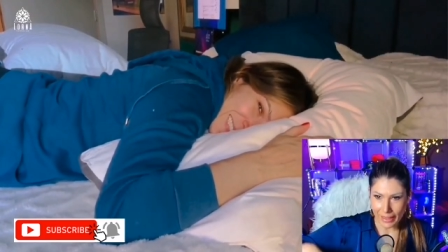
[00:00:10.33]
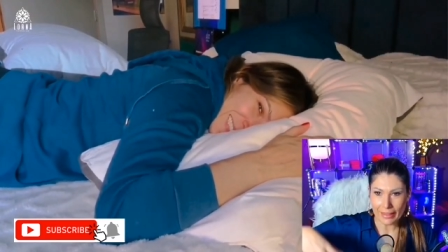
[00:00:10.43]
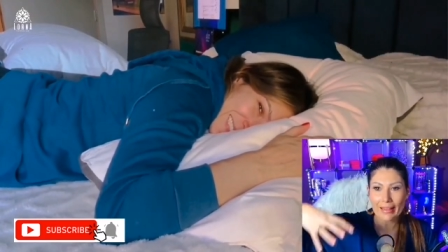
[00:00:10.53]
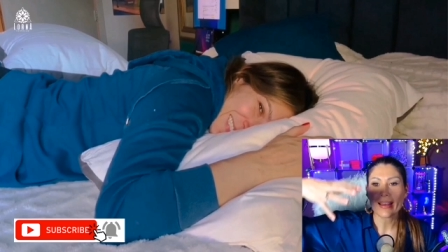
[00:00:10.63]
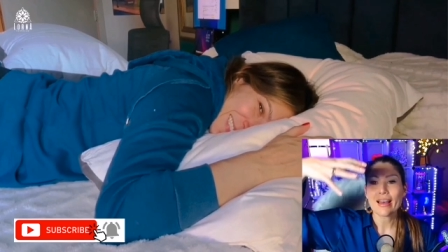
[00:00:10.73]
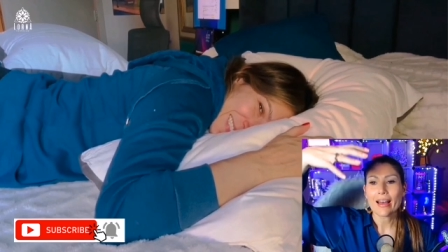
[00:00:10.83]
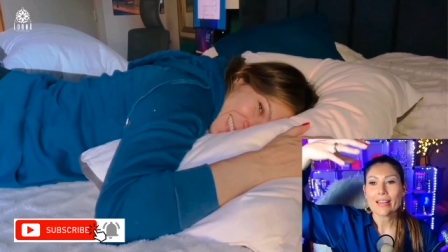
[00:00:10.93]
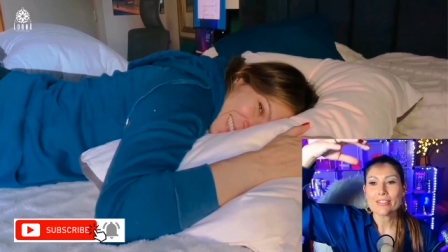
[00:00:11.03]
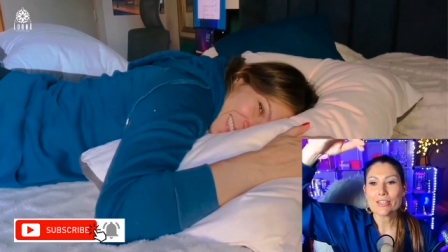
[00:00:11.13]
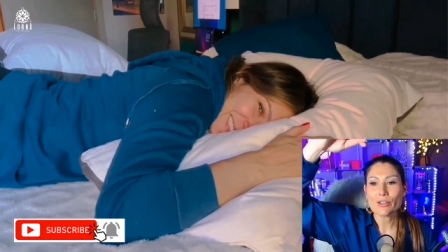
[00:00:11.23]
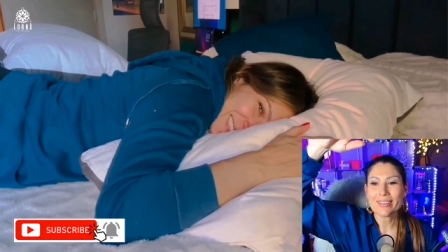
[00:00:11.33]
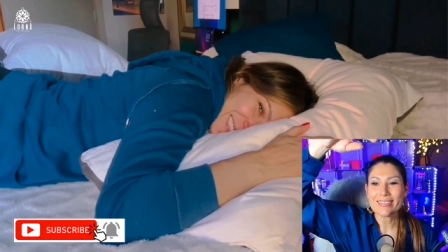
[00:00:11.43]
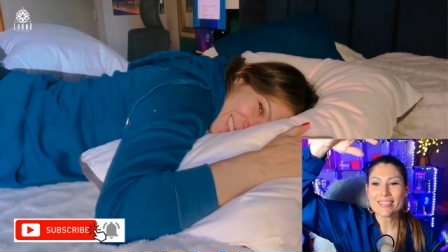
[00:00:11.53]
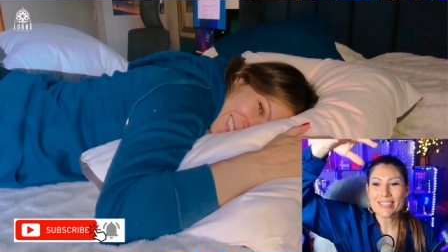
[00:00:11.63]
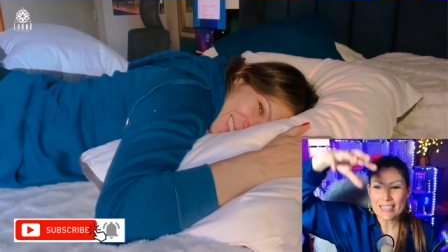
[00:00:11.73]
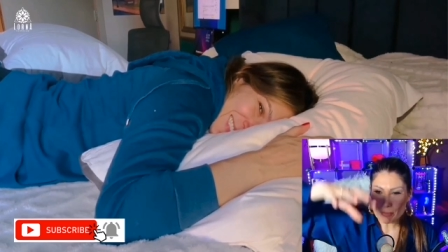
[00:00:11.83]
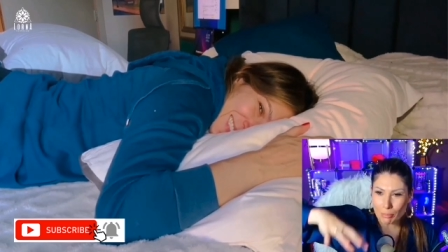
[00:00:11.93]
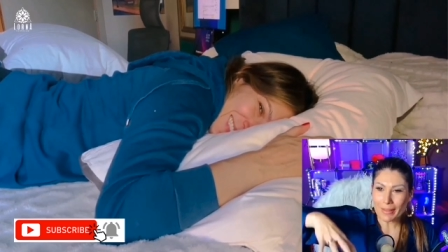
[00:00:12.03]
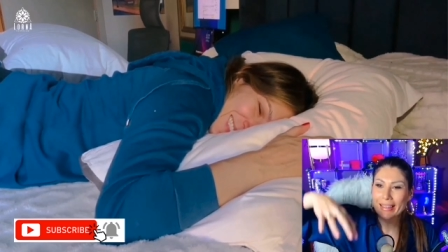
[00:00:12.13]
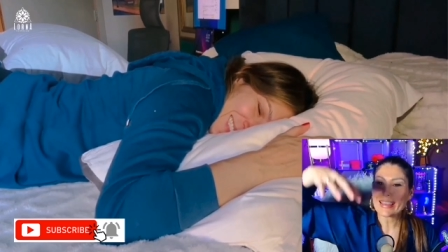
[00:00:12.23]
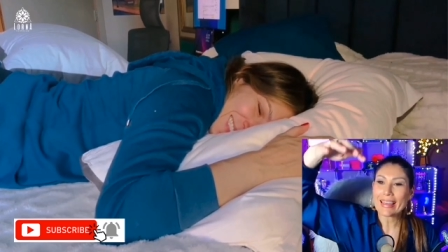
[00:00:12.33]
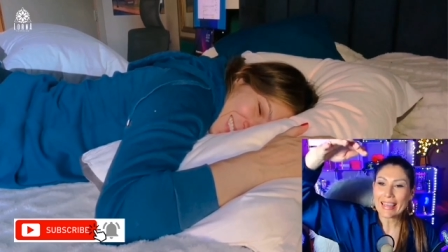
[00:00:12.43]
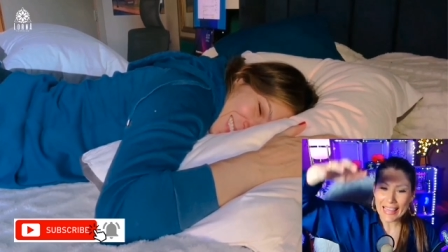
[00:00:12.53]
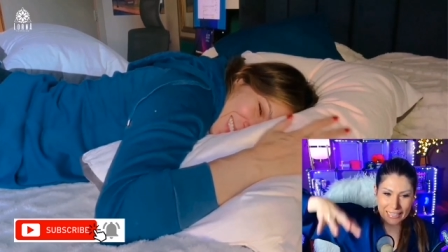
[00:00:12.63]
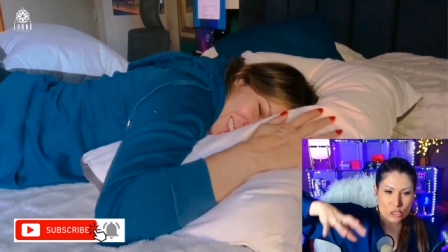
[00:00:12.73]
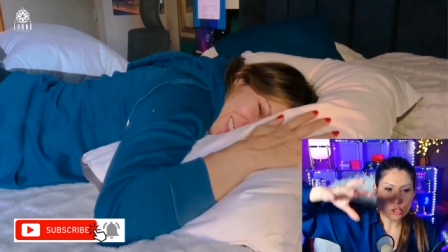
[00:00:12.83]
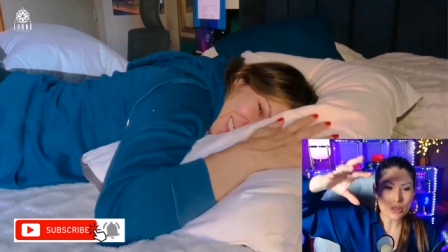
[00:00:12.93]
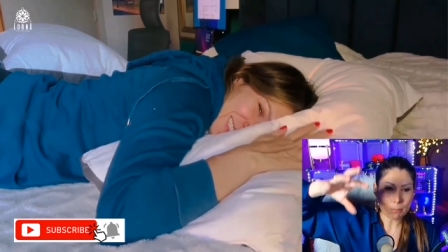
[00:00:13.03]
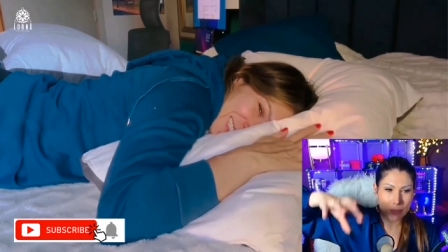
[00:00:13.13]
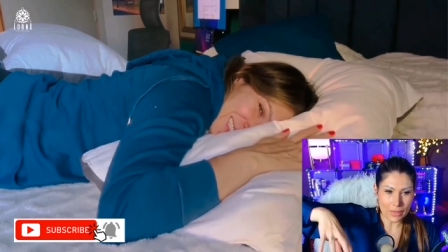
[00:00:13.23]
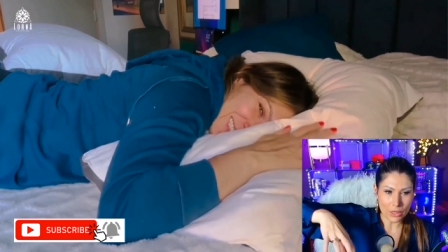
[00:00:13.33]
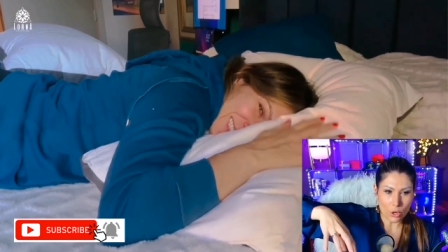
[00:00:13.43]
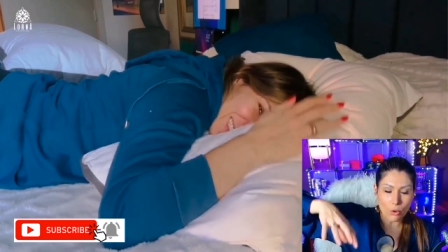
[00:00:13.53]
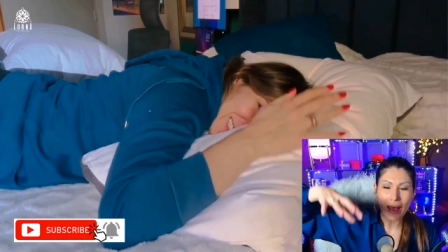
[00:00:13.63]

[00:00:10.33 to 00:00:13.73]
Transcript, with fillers: like deeply into the pillow,